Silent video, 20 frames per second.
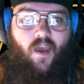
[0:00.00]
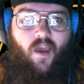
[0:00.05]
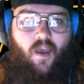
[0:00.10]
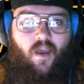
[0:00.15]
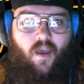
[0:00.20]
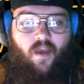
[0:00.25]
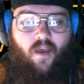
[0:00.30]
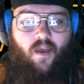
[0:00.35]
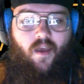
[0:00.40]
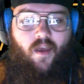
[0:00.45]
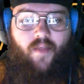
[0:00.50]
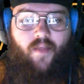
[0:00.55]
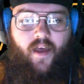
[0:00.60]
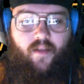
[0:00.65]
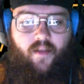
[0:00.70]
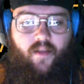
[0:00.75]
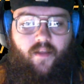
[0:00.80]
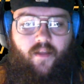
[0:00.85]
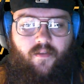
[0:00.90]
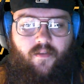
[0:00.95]
that
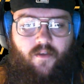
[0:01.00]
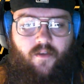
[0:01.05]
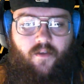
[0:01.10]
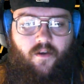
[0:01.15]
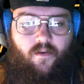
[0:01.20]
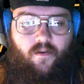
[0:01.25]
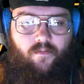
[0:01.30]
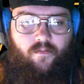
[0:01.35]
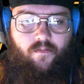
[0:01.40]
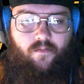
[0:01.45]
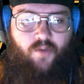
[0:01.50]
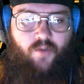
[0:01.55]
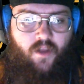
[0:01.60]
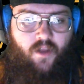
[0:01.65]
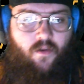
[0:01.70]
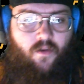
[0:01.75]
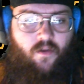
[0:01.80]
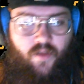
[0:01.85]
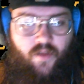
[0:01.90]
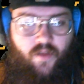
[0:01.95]
they're putting
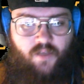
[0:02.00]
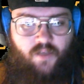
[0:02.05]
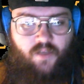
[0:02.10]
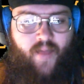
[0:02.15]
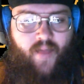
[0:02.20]
on his back.